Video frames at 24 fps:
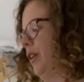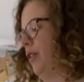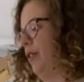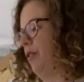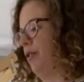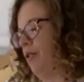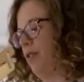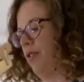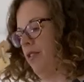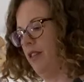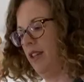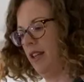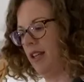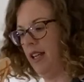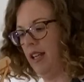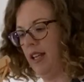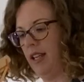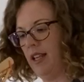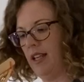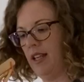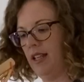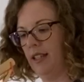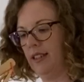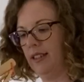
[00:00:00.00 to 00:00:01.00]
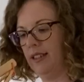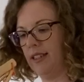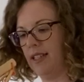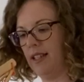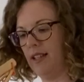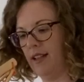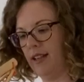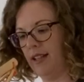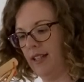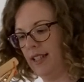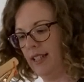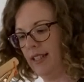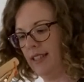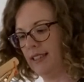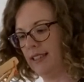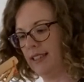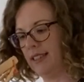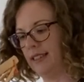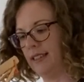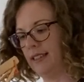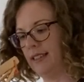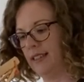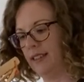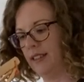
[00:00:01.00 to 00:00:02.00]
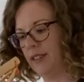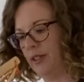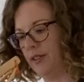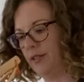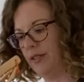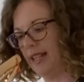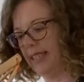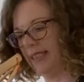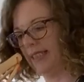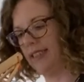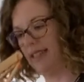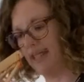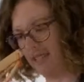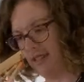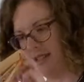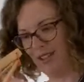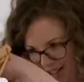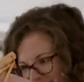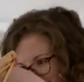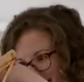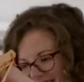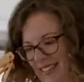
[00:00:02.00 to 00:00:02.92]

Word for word: of the ties, I'll do the rest on